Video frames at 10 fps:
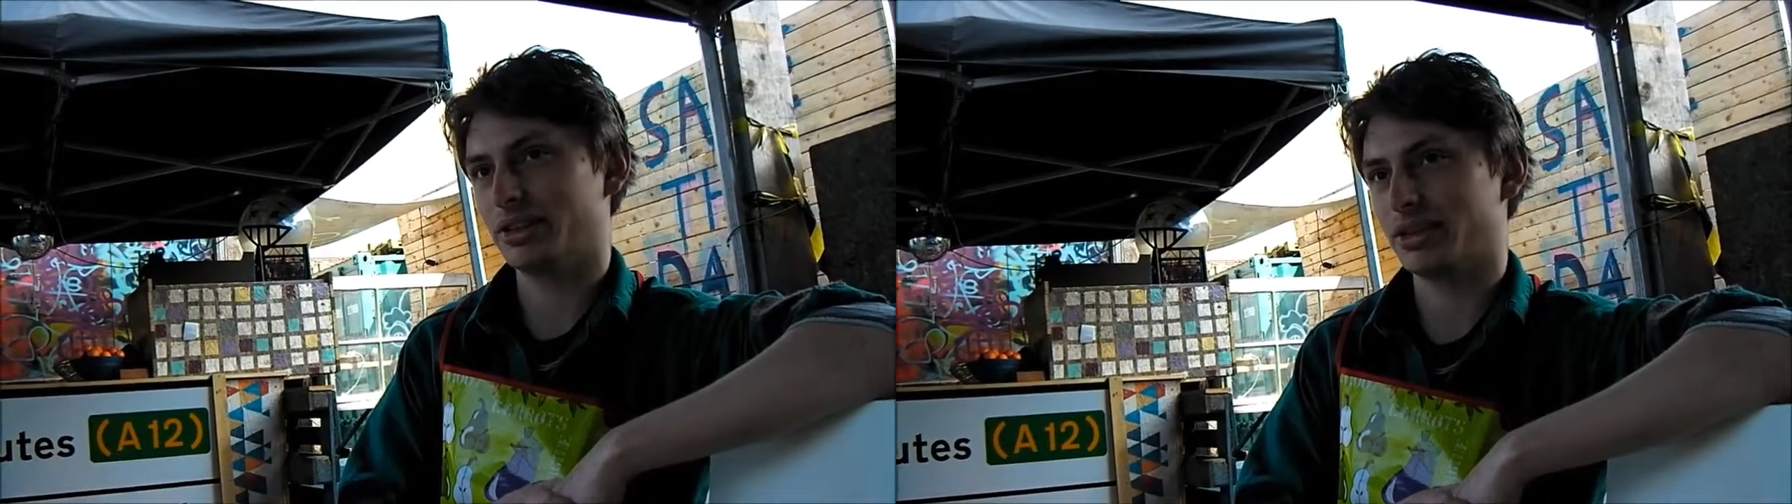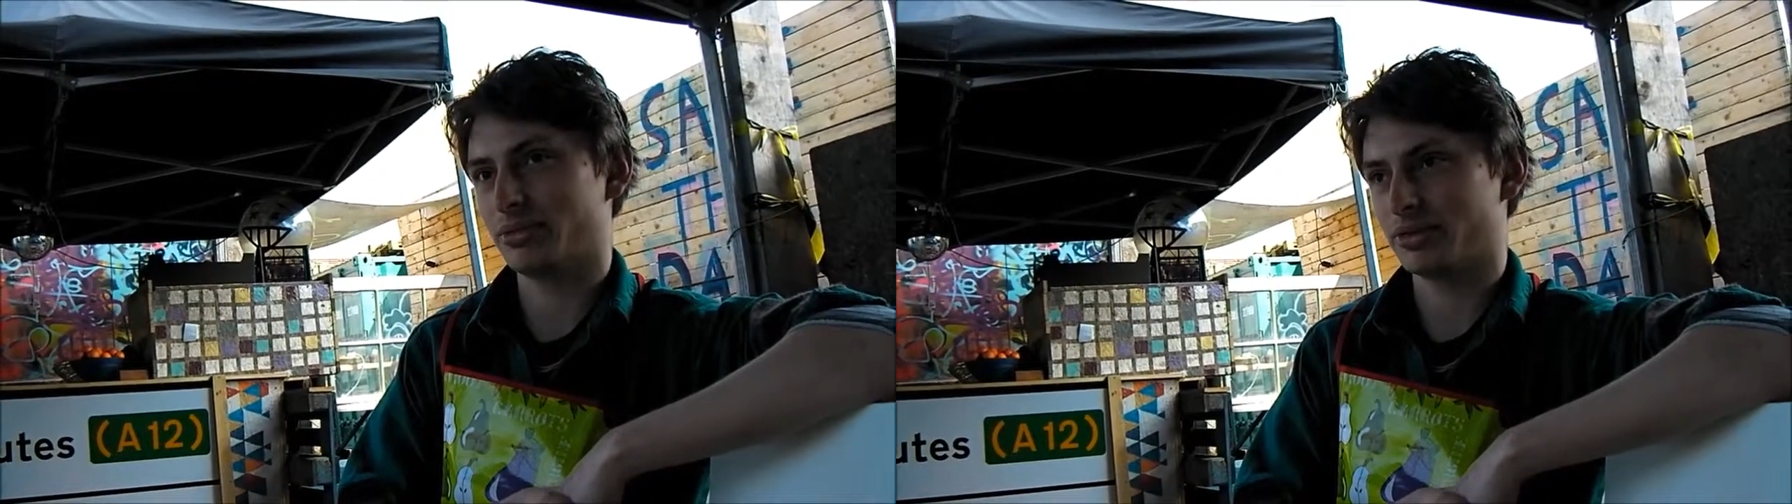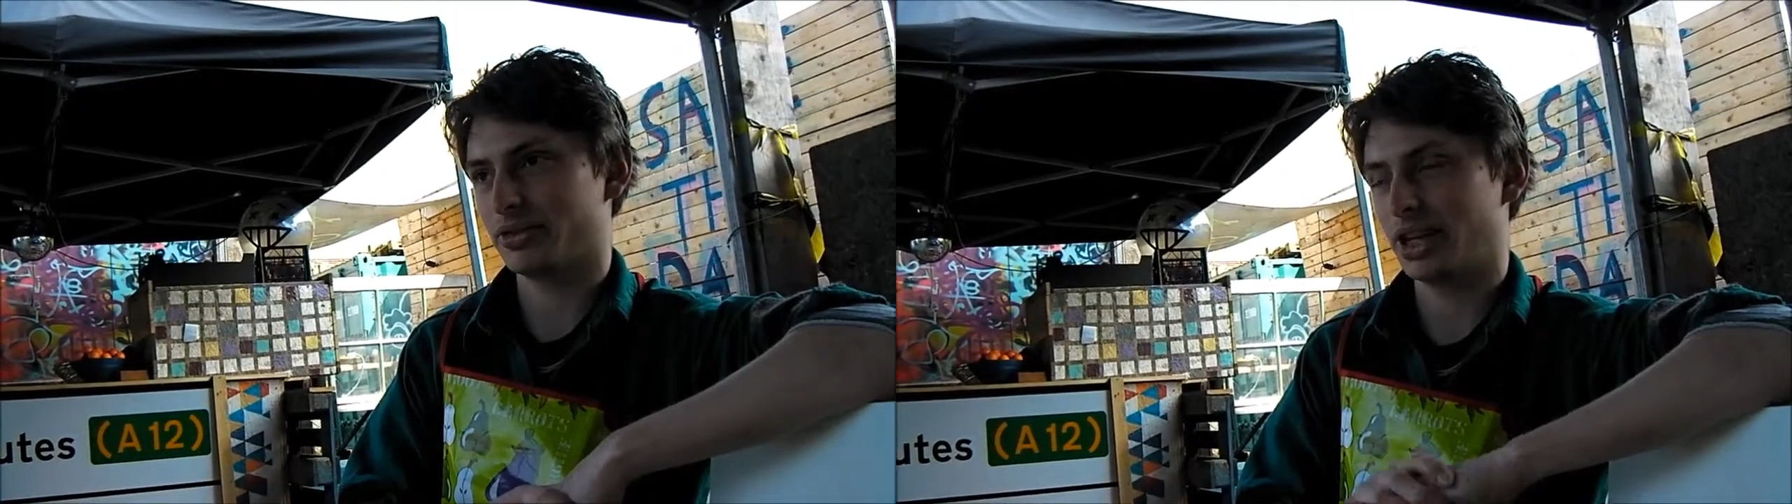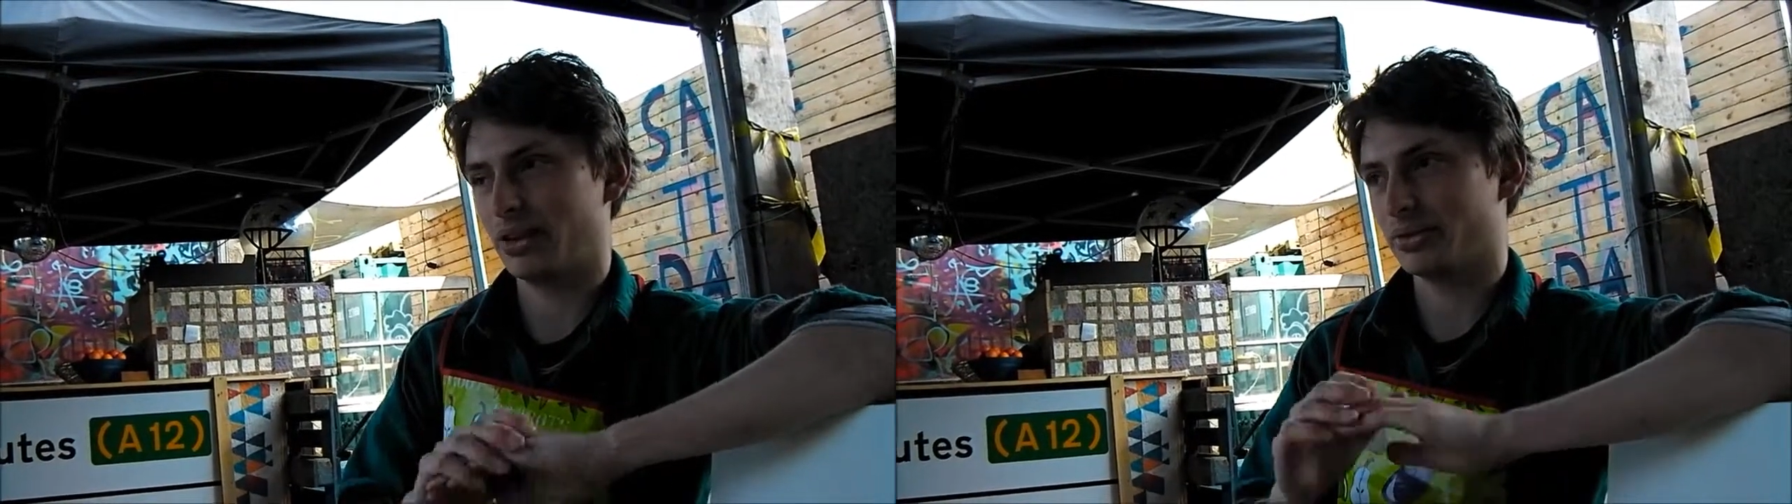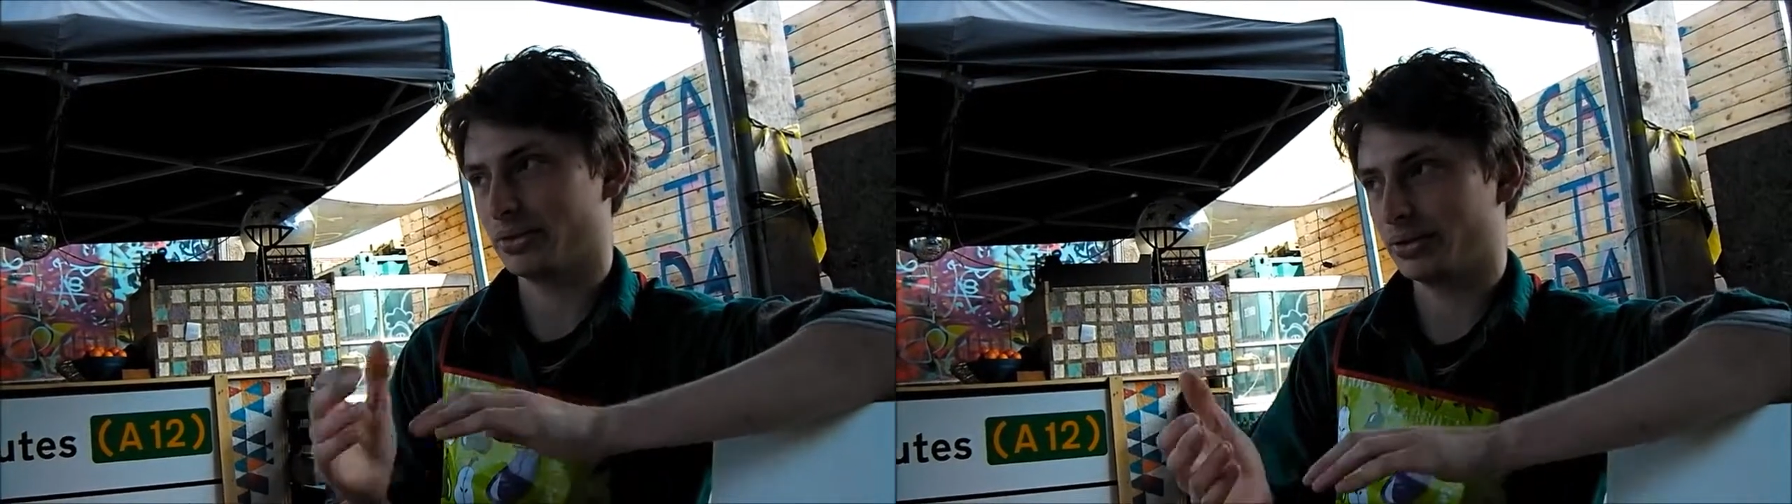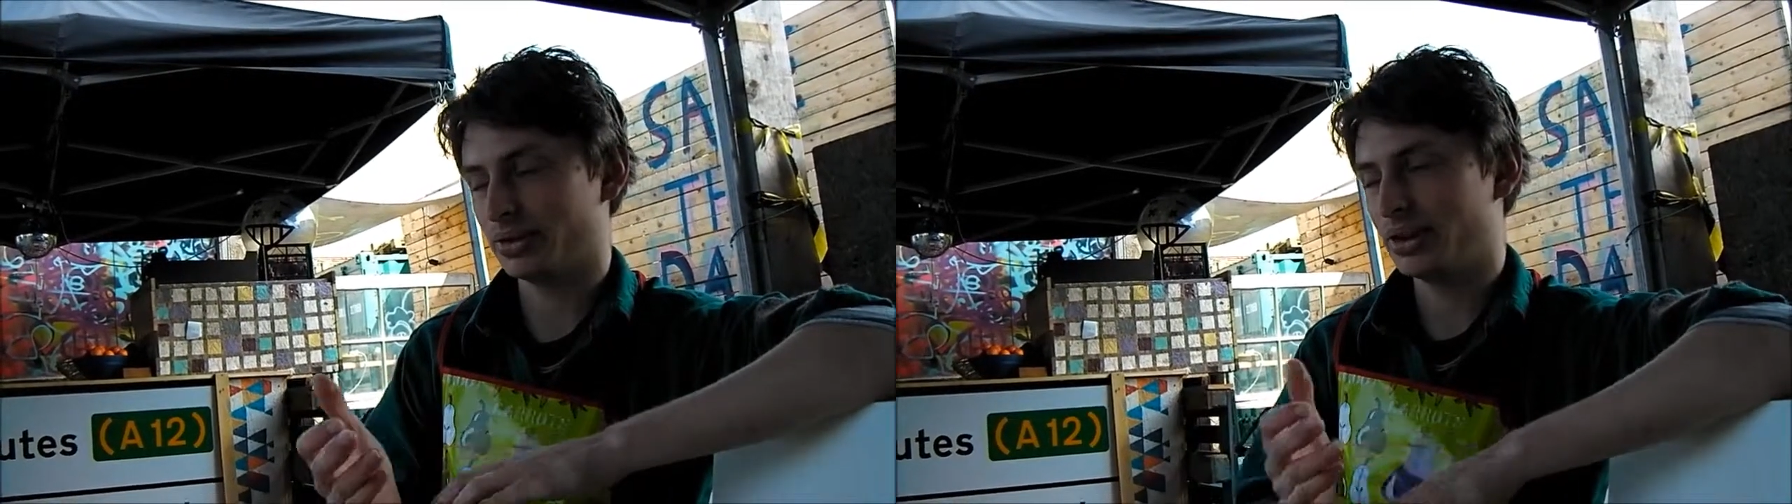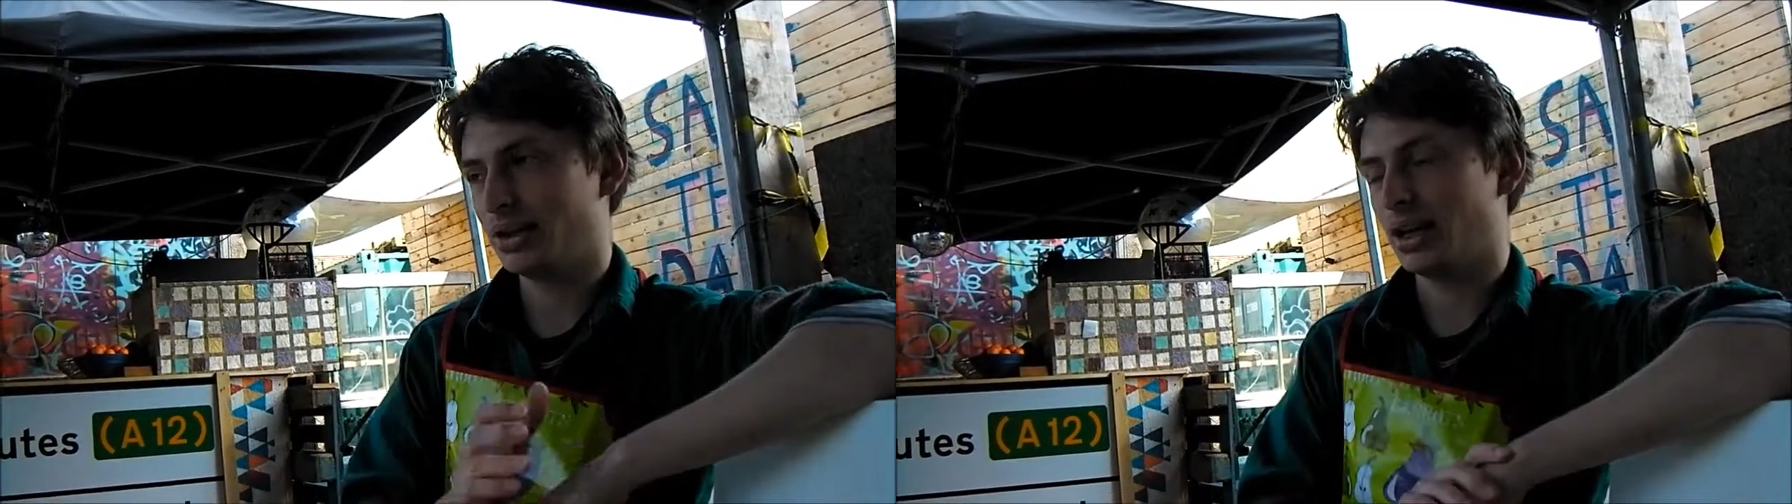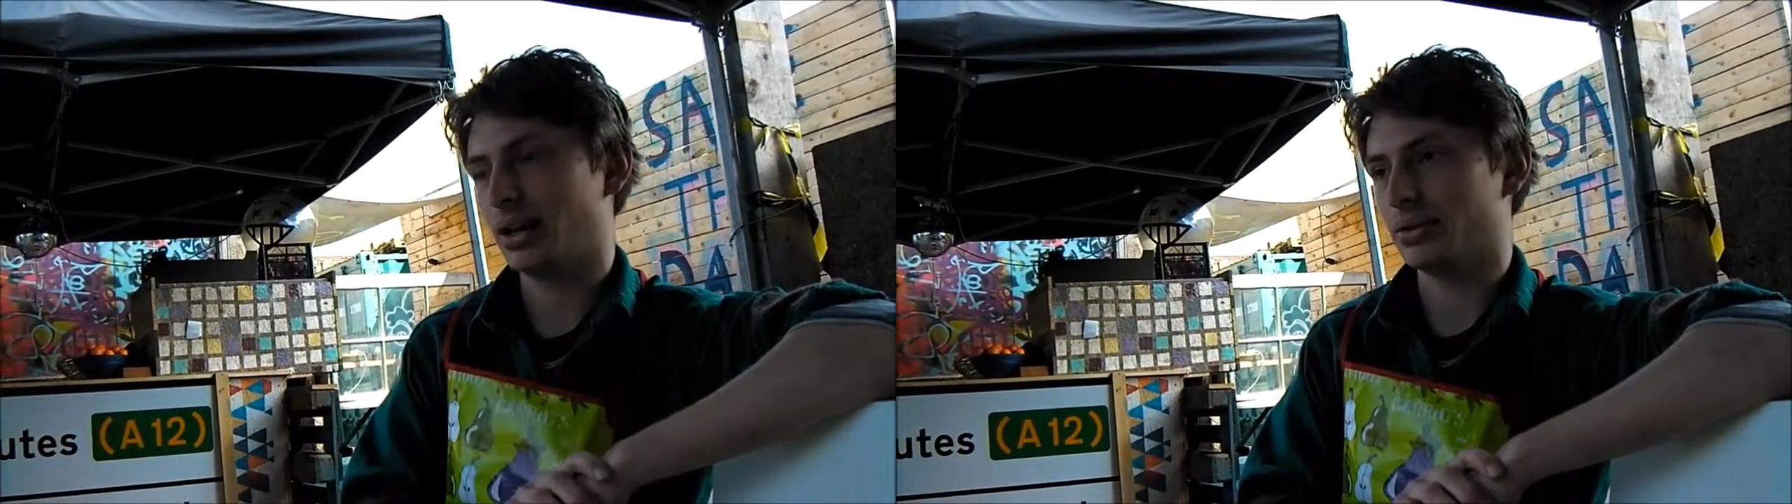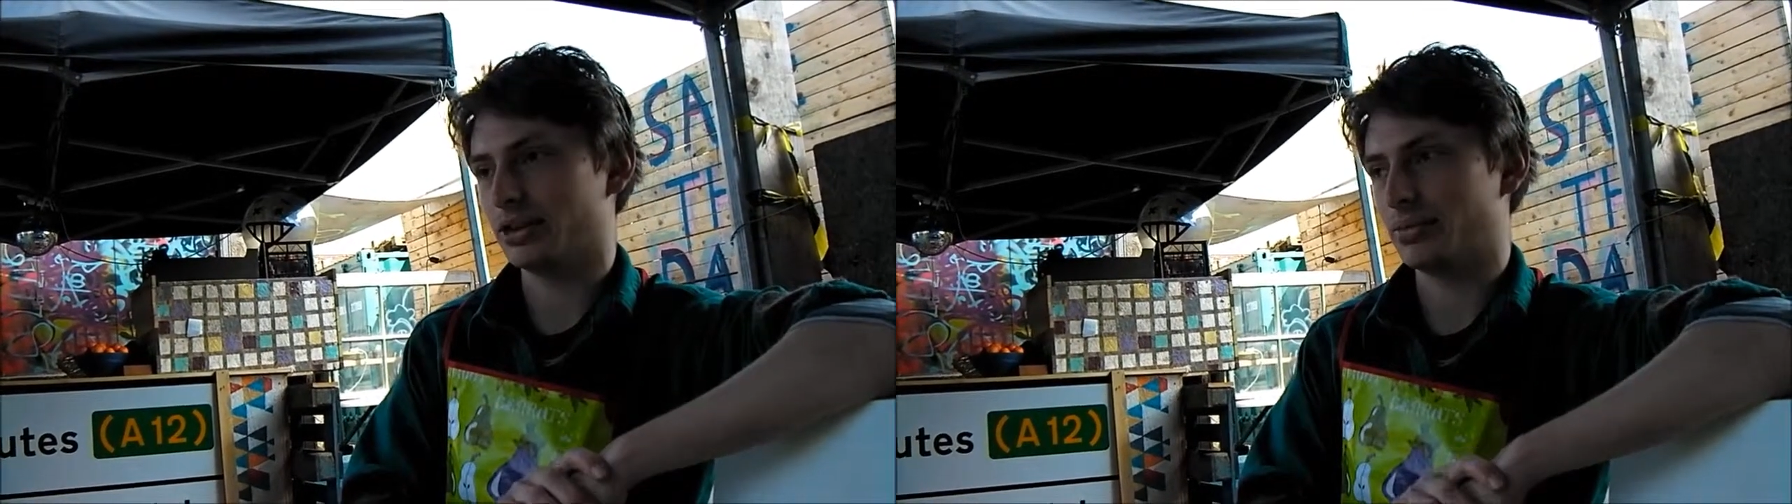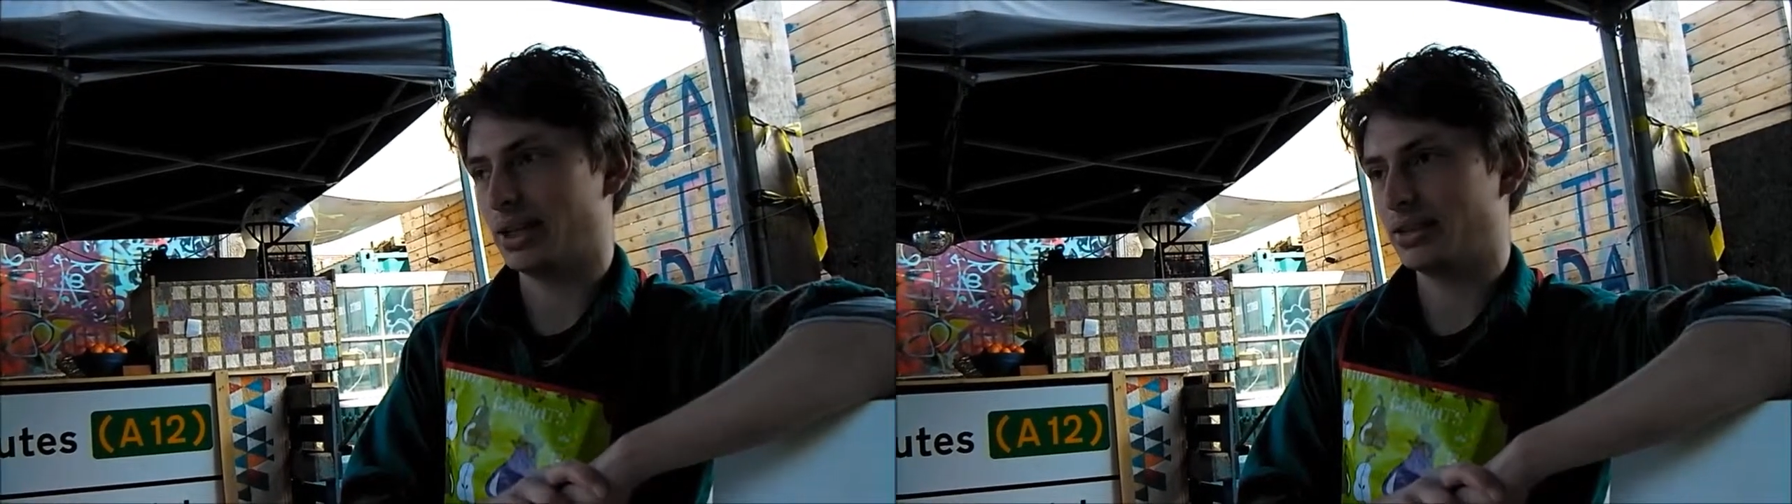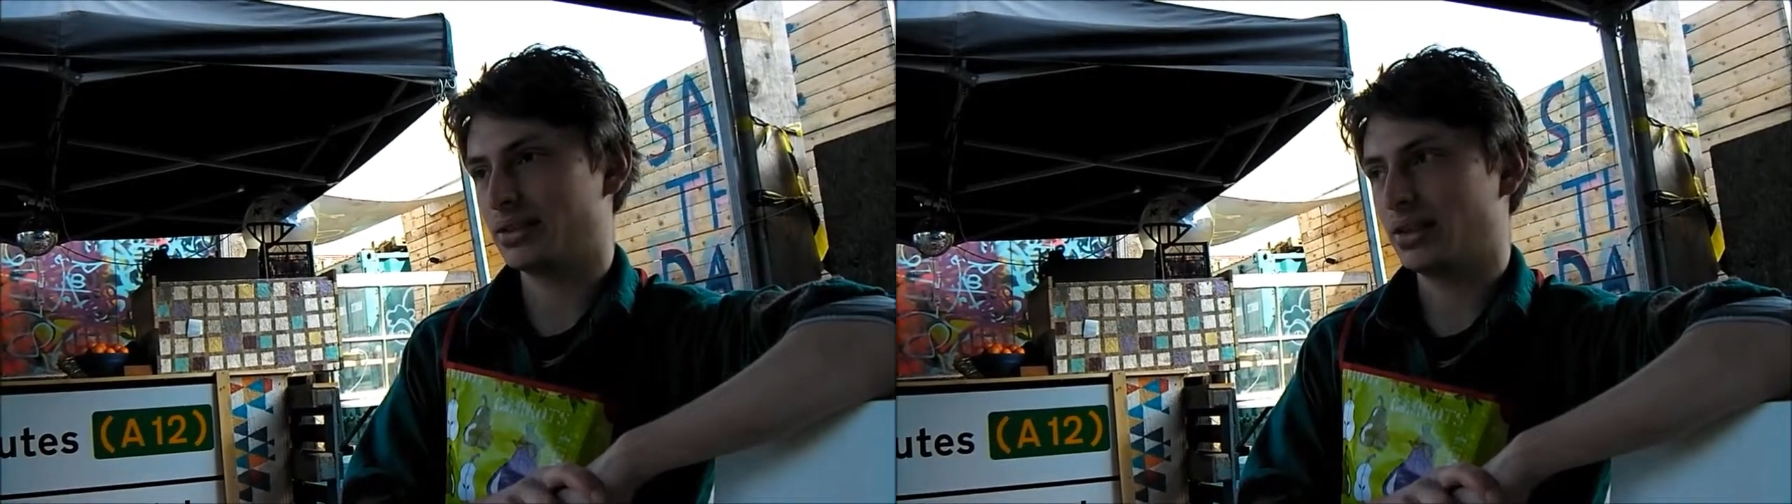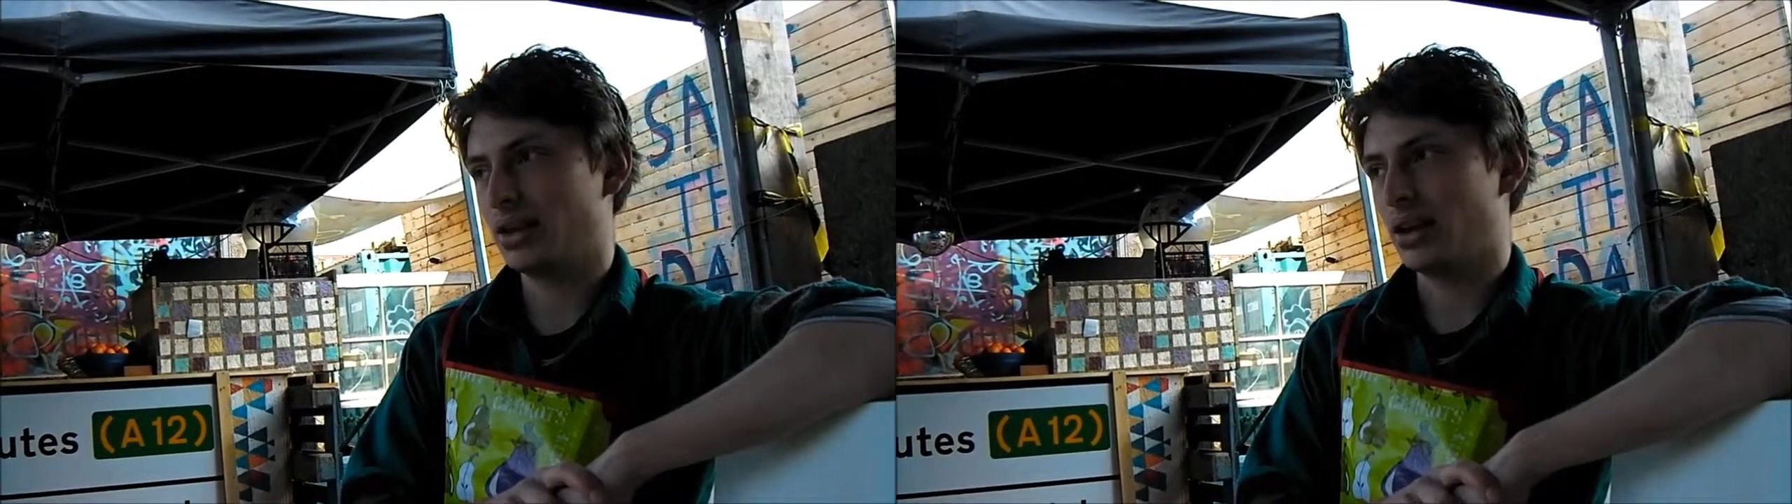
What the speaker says: It's much more an outdoor space.